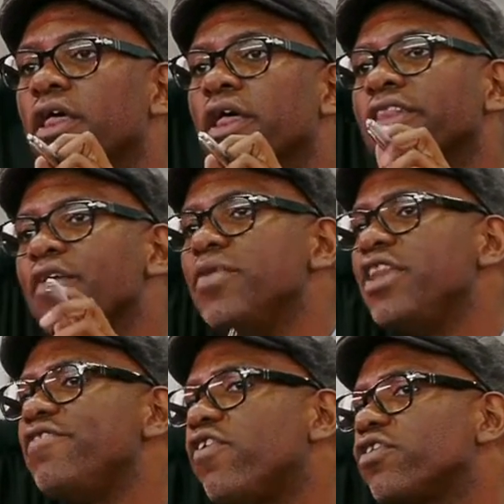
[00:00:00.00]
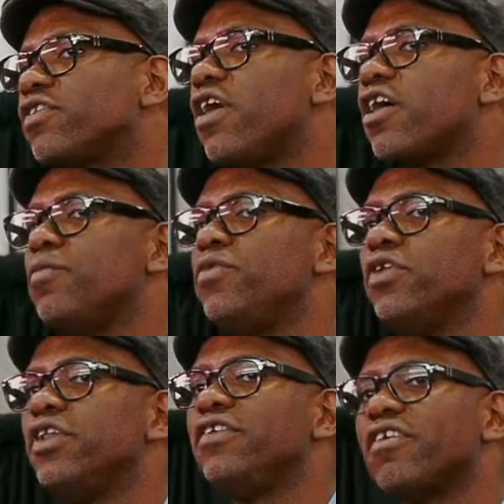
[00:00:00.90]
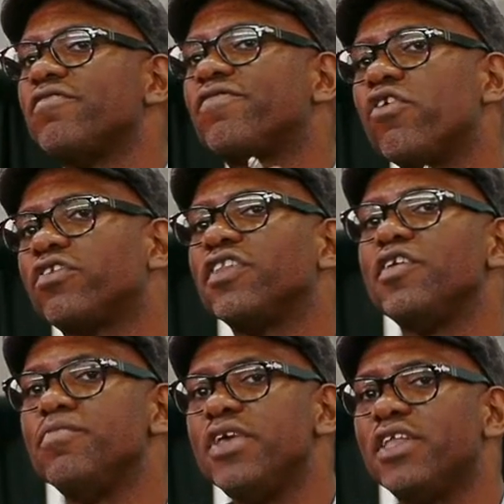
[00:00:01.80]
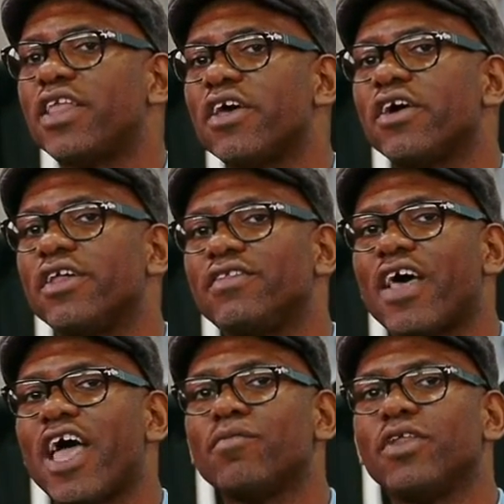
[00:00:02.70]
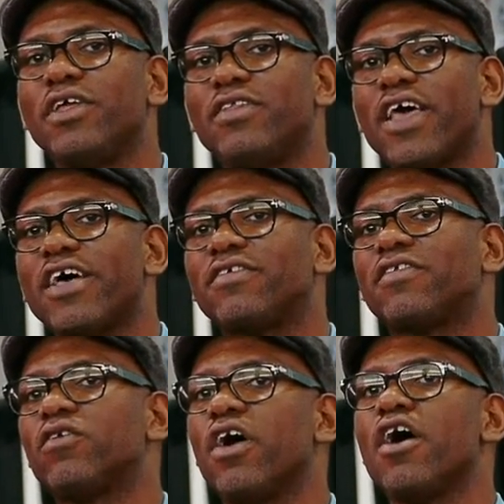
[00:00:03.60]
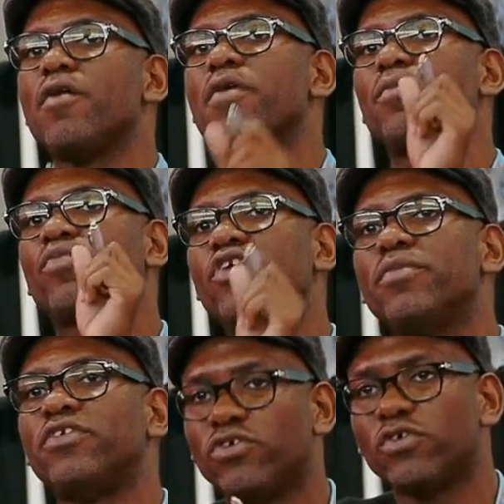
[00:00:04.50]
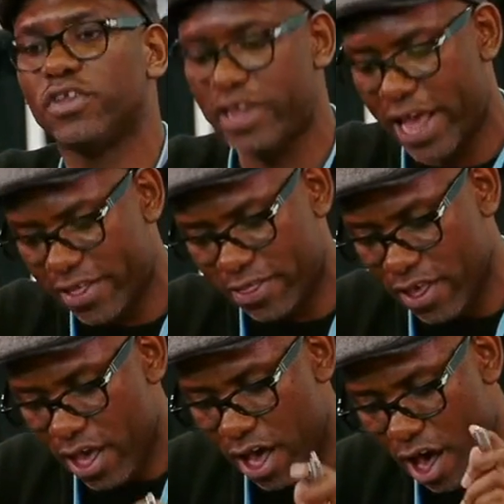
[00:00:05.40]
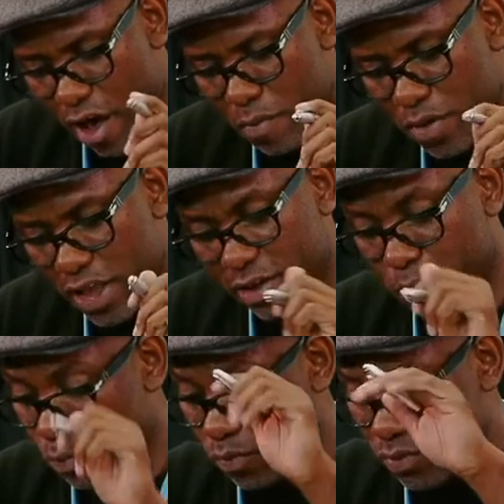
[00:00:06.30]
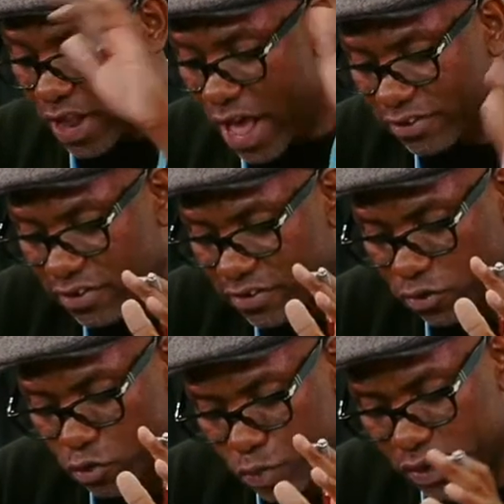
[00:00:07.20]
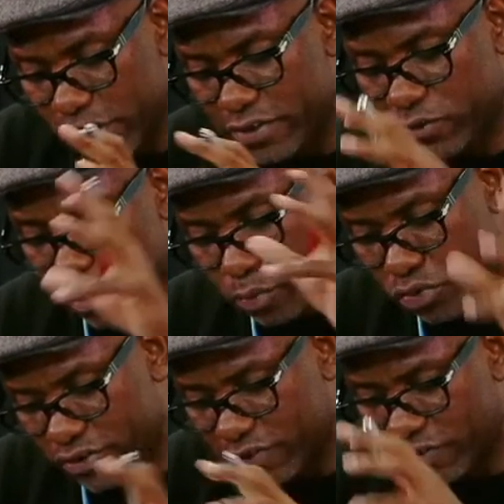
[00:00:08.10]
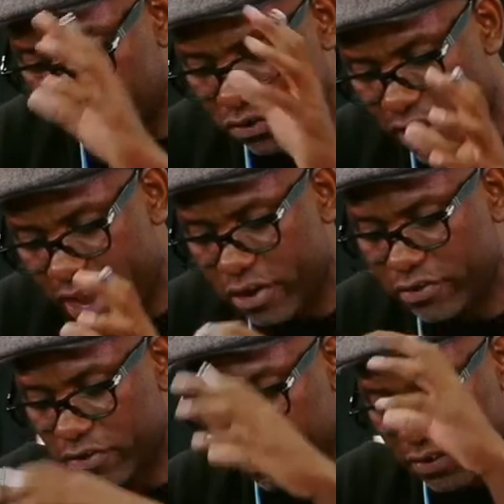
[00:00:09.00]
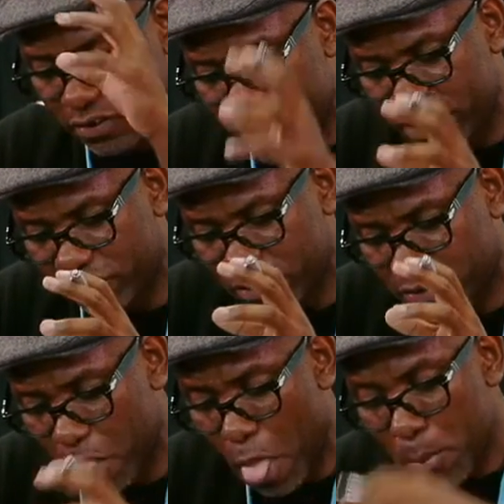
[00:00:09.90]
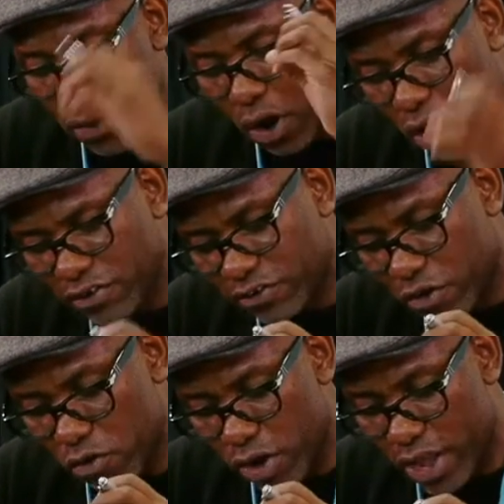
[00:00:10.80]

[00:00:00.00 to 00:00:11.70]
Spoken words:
That many folks in our communities unfortunately meet their untimely deaths and premature death, not just through police or prisons or jails or detentions, but also